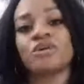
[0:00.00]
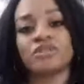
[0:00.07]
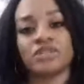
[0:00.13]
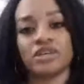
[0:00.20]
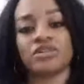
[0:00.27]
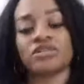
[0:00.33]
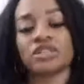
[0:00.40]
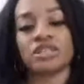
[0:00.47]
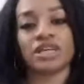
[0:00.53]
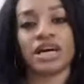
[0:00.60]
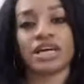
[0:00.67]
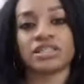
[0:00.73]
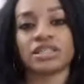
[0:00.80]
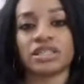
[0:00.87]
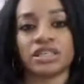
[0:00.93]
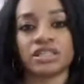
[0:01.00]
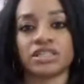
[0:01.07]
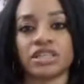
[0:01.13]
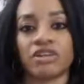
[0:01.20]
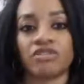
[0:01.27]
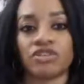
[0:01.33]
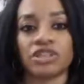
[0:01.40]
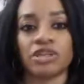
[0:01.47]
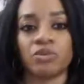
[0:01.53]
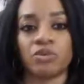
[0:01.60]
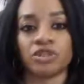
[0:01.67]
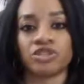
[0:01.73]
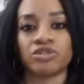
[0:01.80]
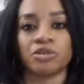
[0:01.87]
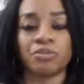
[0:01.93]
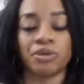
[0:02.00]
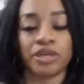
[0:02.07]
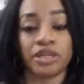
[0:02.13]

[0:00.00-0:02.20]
those are the kinds of things that I really want you to put